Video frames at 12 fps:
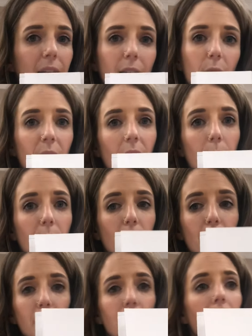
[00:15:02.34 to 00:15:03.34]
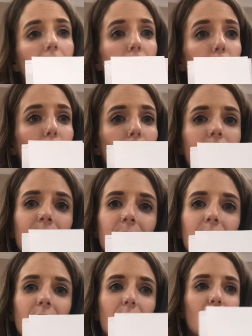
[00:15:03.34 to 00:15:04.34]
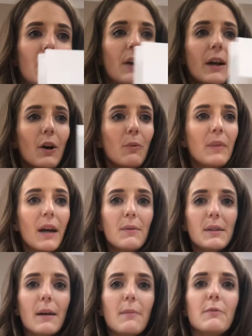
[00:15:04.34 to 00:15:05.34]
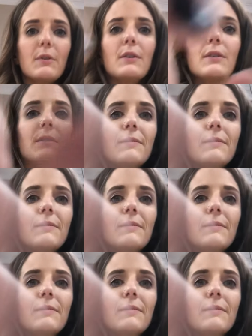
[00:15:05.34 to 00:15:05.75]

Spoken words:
It'll be up for forever. So I hope that was helpful.